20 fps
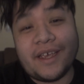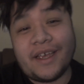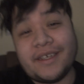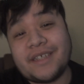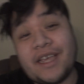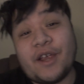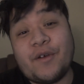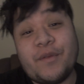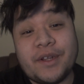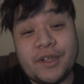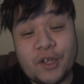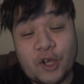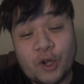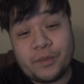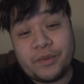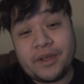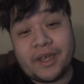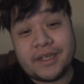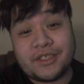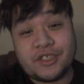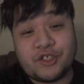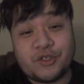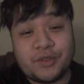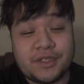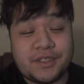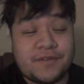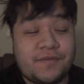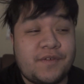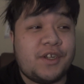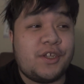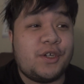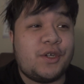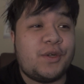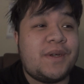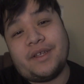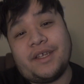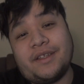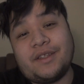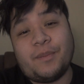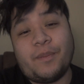guys, I really hope you guys enjoyed this
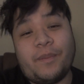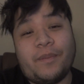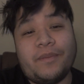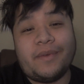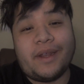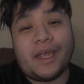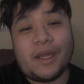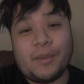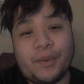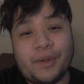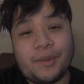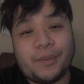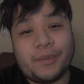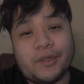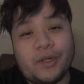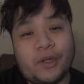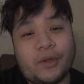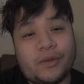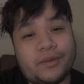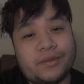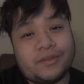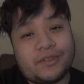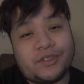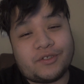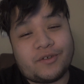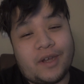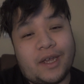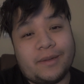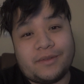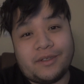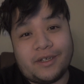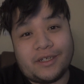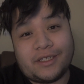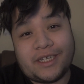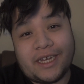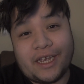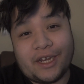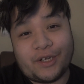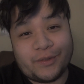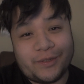video. Hit the like button below. Subscribe to the
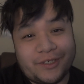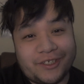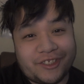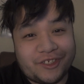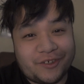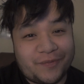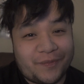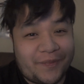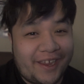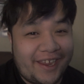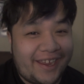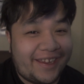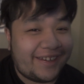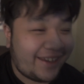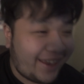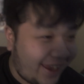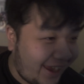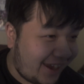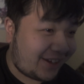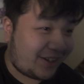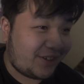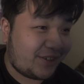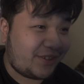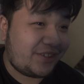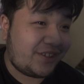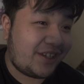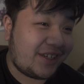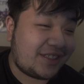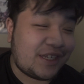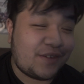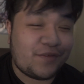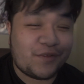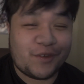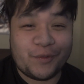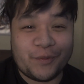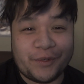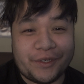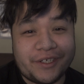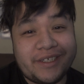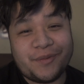channel. It's your man, Iko. You guys have a
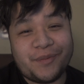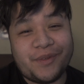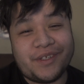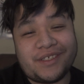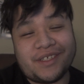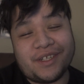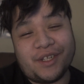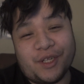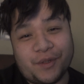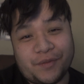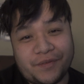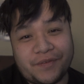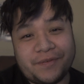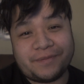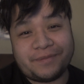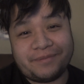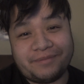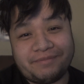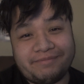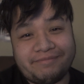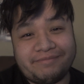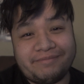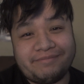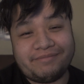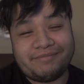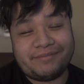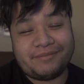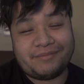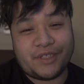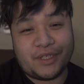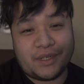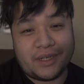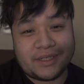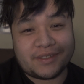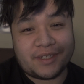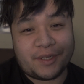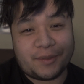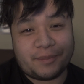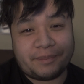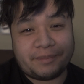good one. Peace and love. Till
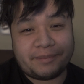next time.